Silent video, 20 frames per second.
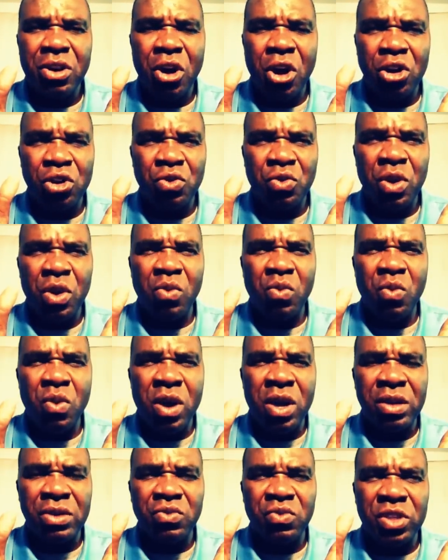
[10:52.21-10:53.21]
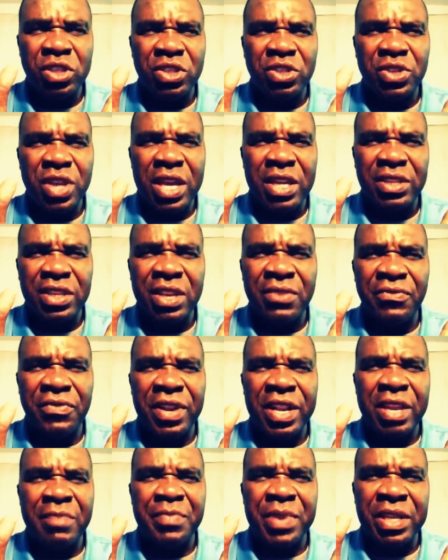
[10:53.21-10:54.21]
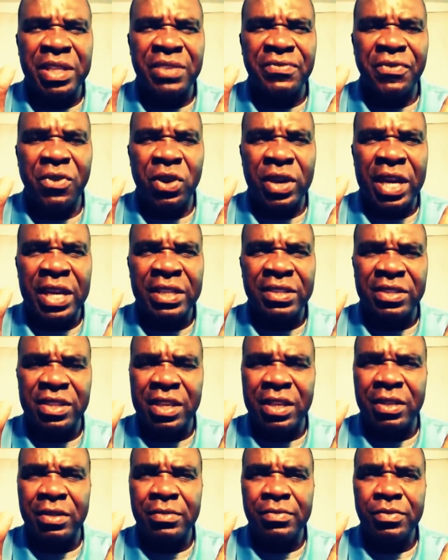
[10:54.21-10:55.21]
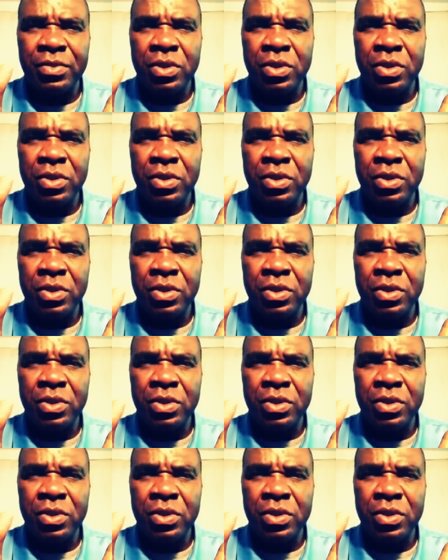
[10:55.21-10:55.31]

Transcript: on your word, which says in Philippians 4:19,